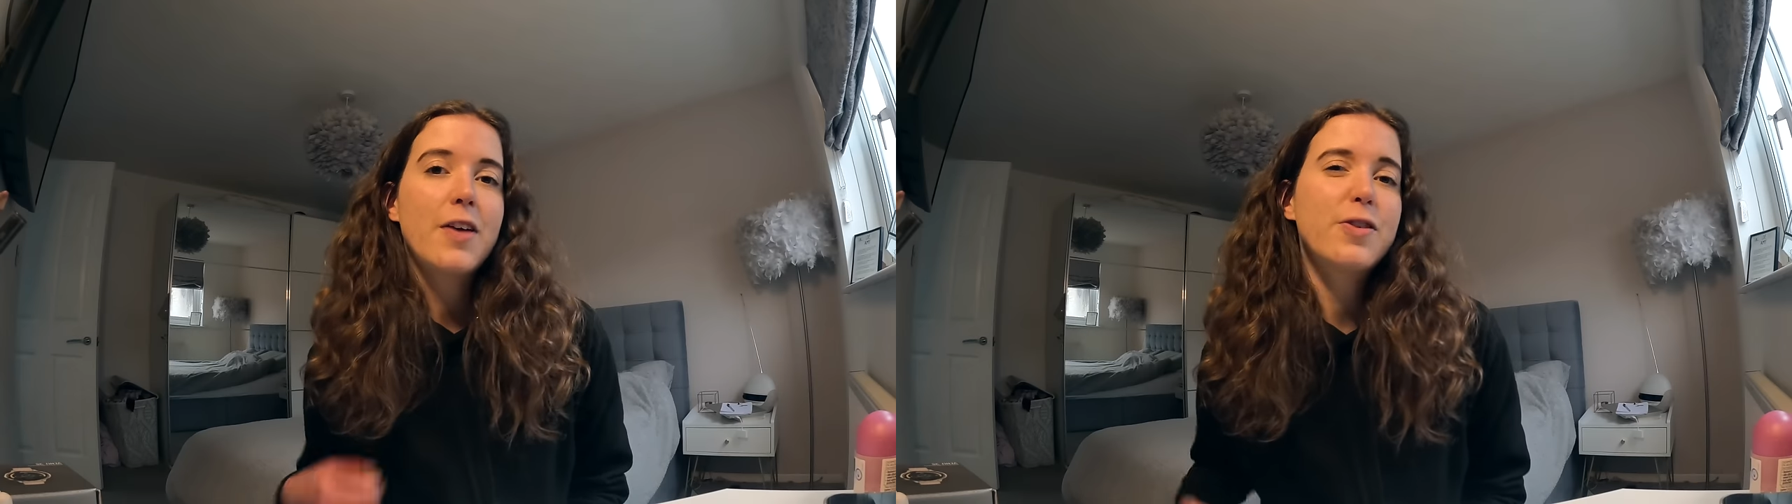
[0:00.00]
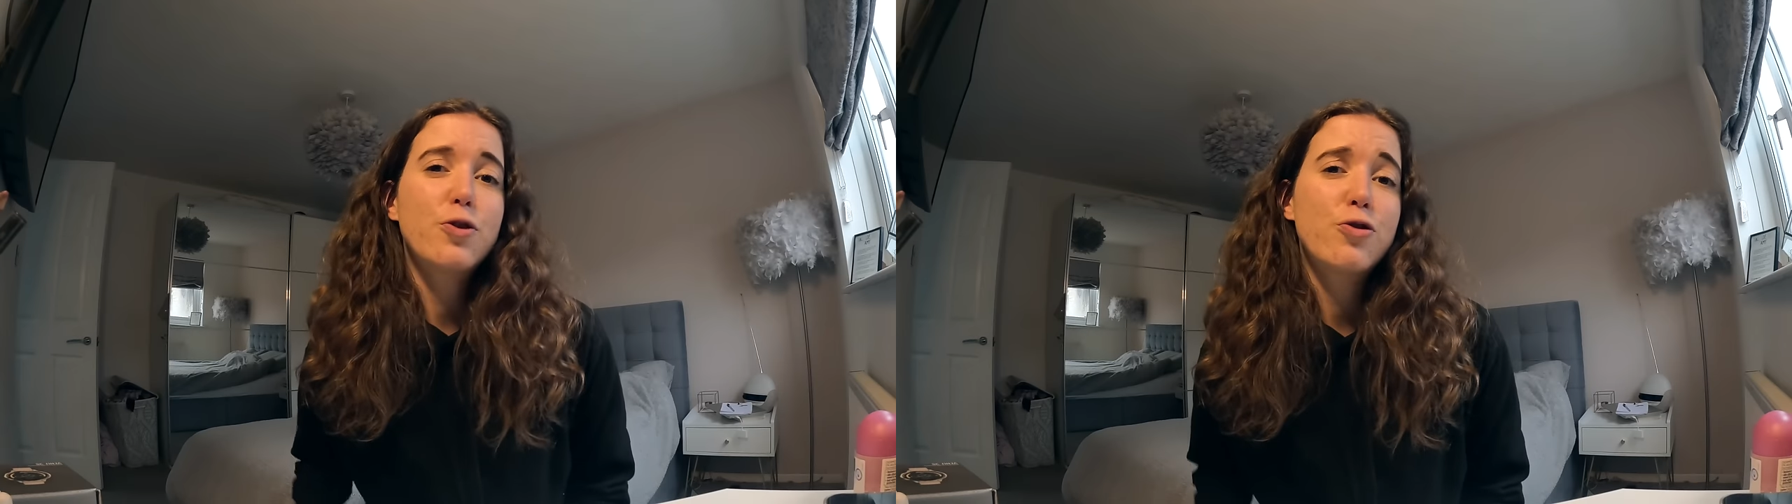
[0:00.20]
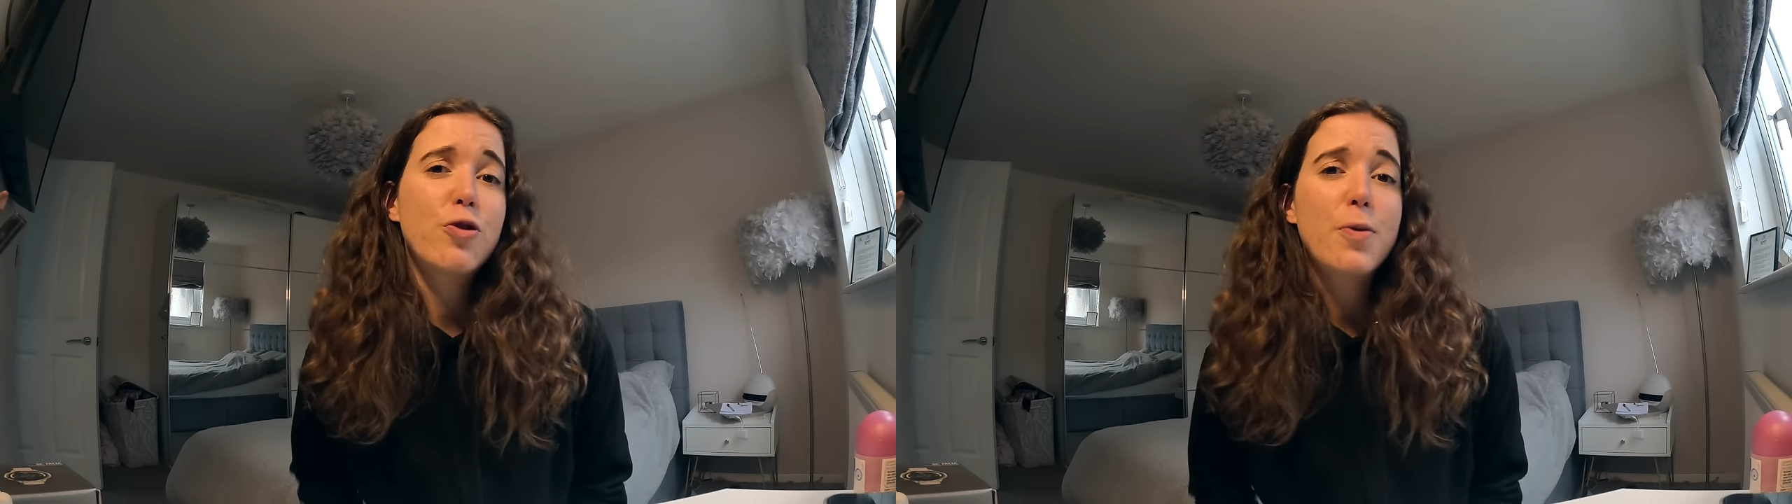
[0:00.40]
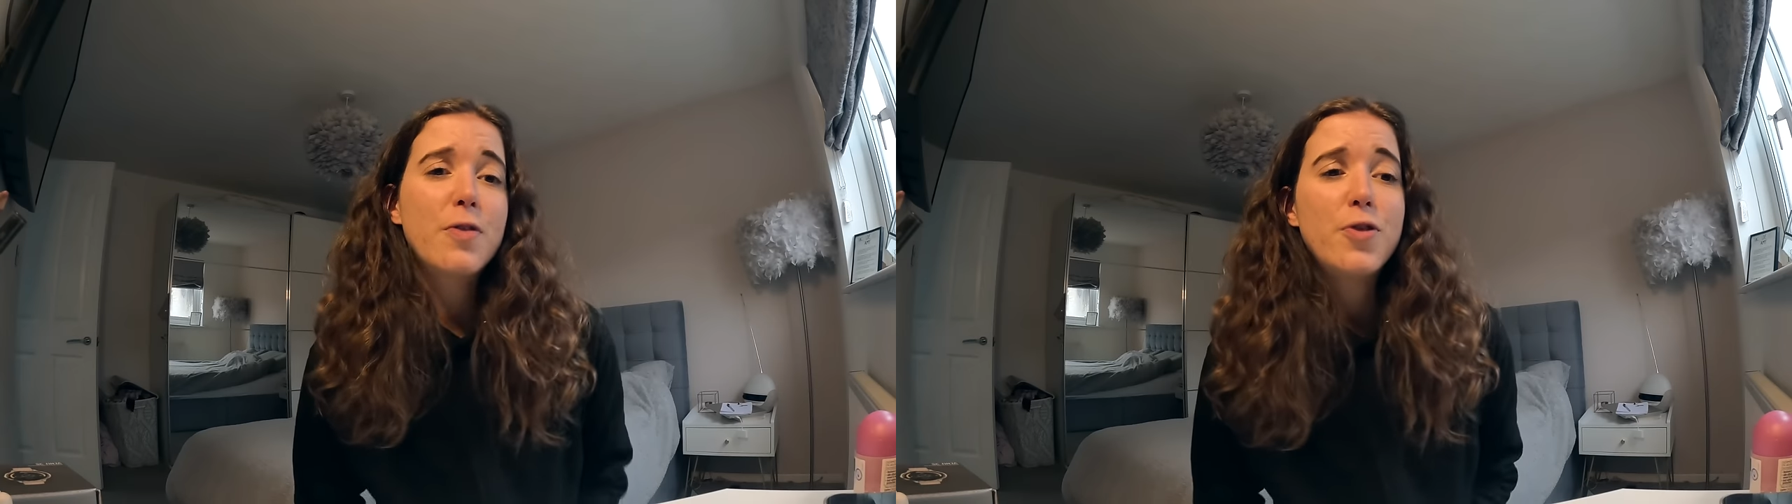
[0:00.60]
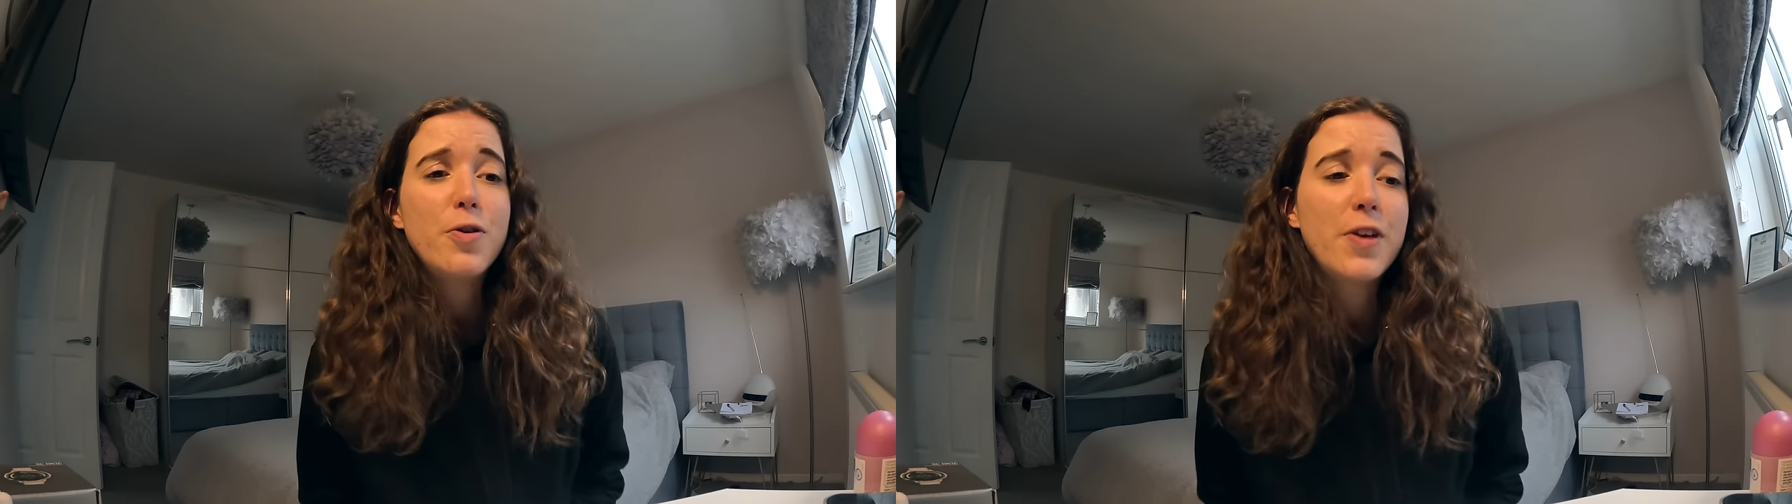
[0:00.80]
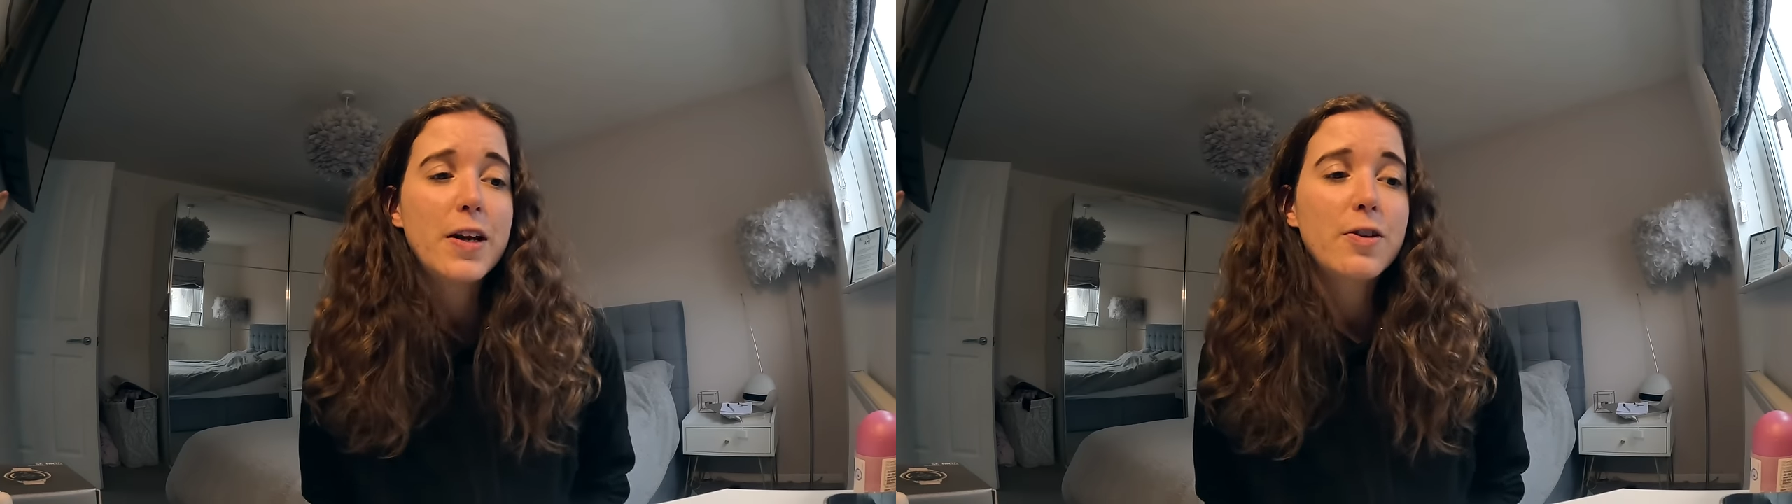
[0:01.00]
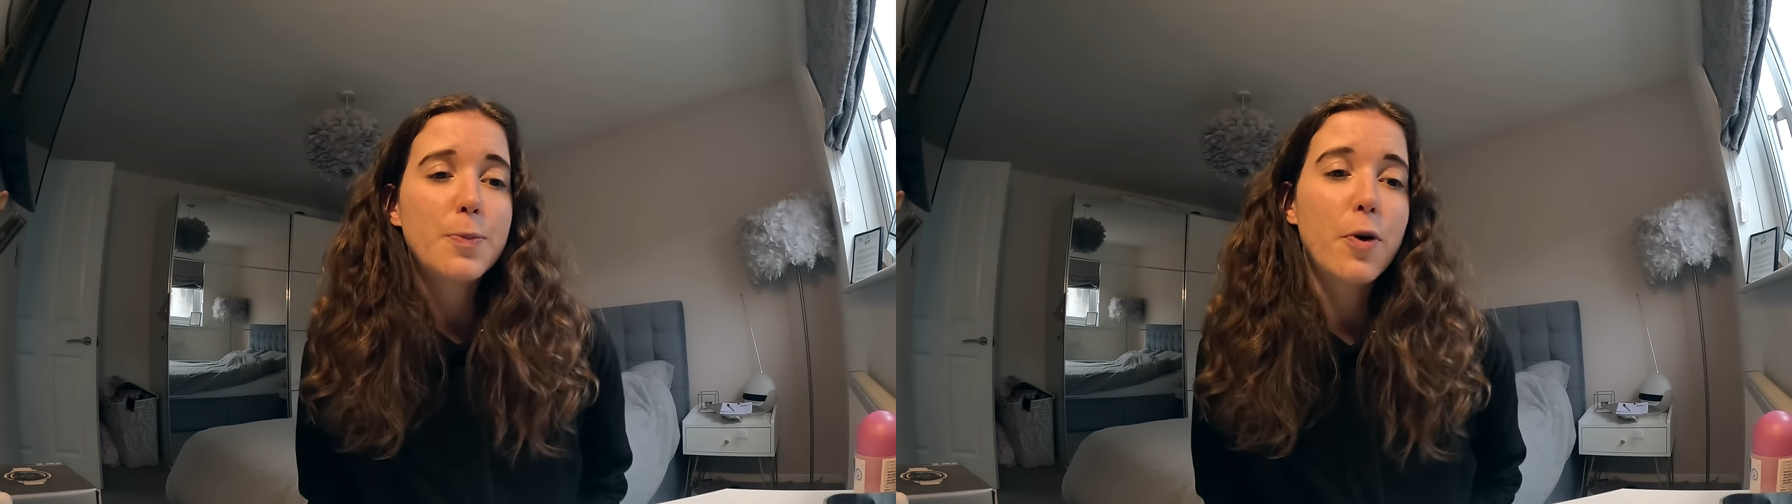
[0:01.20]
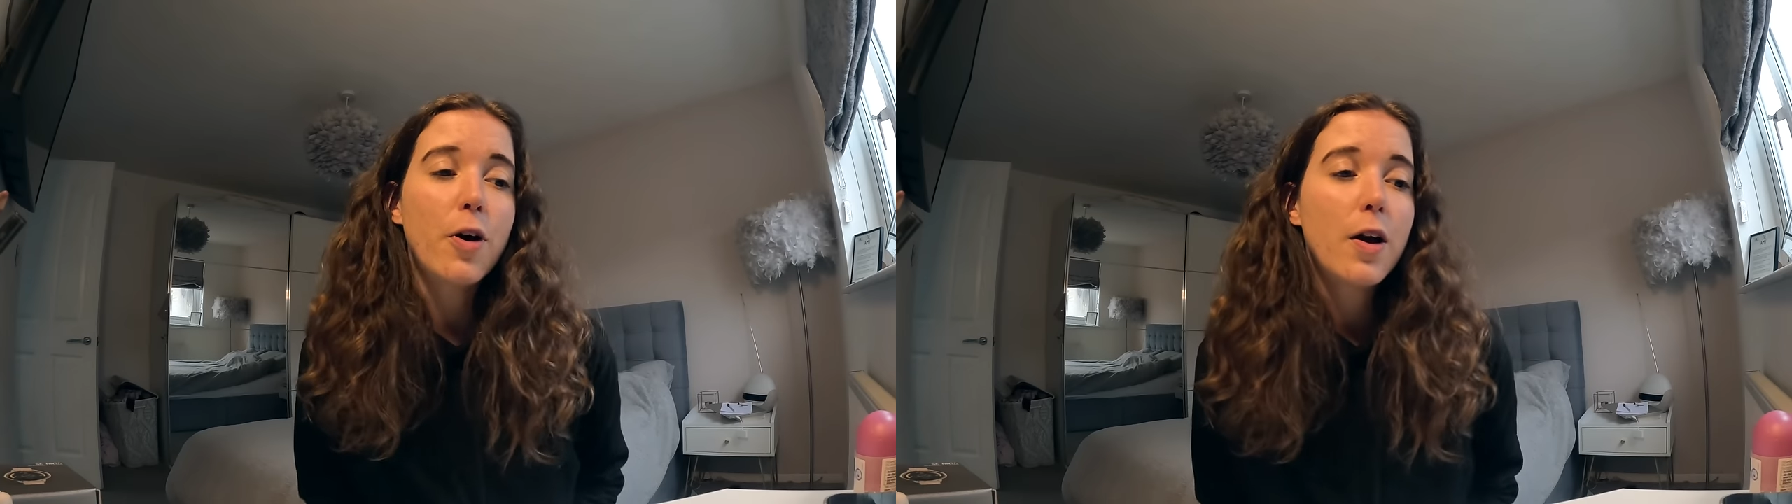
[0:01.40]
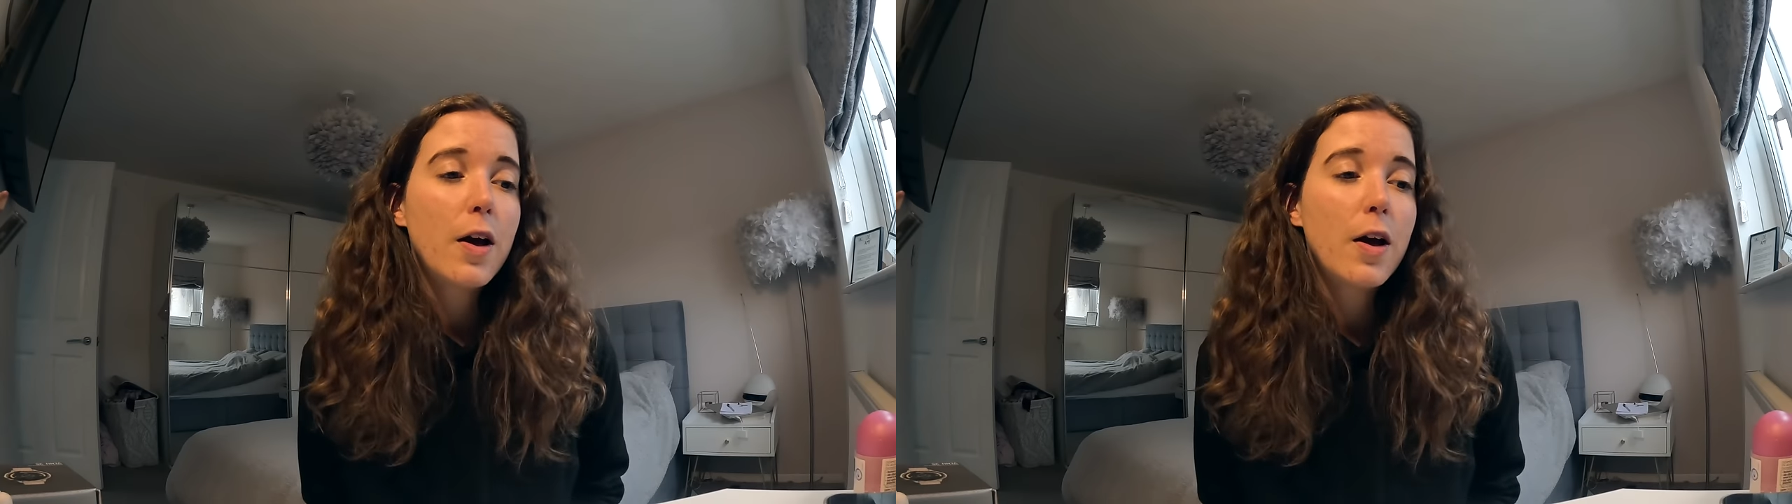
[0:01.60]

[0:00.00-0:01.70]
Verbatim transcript: I still struggle with a few things, but